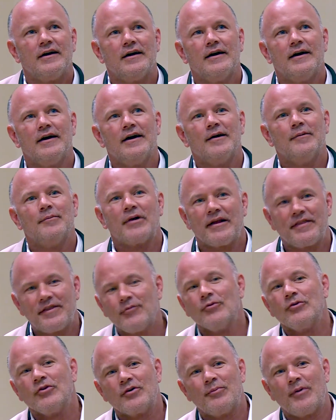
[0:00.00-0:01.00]
But I
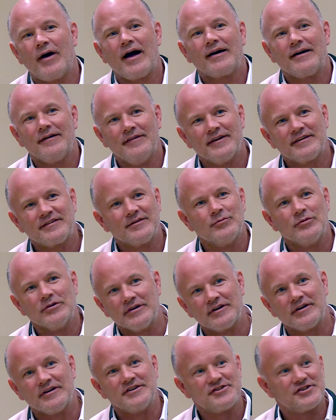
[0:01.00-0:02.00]
think we'll look back on this and
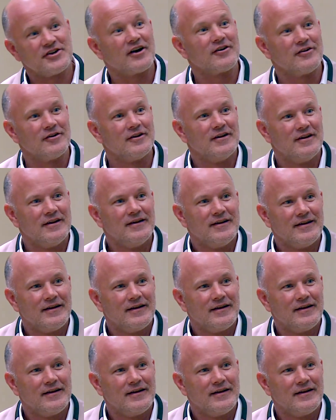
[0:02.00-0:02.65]
we'll really chuckle